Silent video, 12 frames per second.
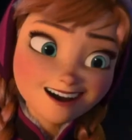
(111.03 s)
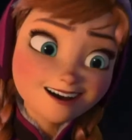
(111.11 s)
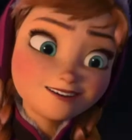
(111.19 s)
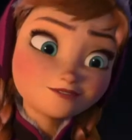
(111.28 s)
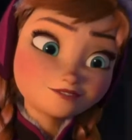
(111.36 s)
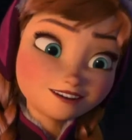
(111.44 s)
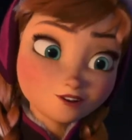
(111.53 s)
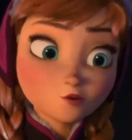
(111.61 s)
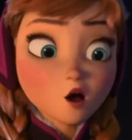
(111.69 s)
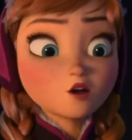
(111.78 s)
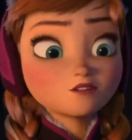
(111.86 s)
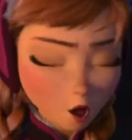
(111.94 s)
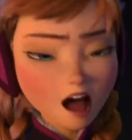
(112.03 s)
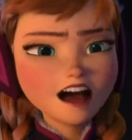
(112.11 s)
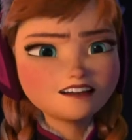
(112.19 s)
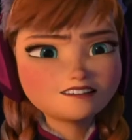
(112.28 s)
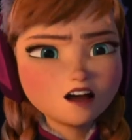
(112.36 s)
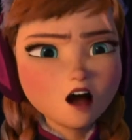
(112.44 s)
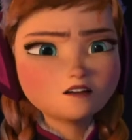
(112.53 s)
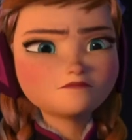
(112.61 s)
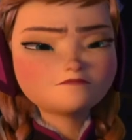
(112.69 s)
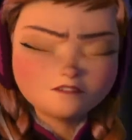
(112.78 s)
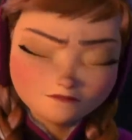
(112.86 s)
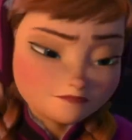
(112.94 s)
But this was girl world. All the fighting
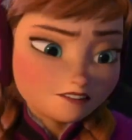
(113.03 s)
had to be